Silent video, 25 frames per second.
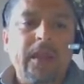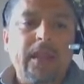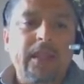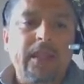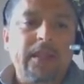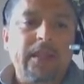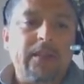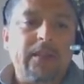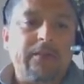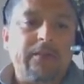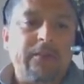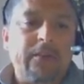
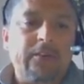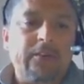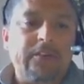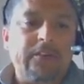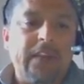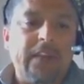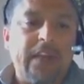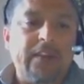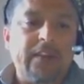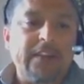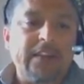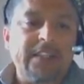in the
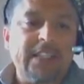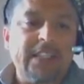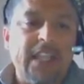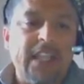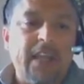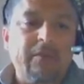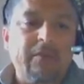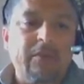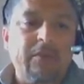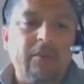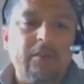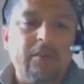first energy
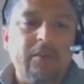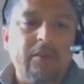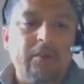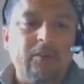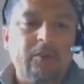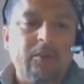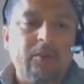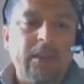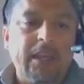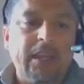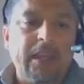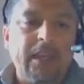level,
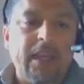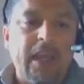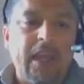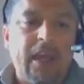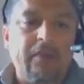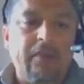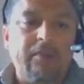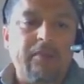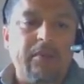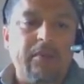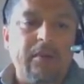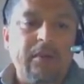we can
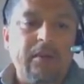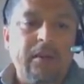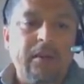have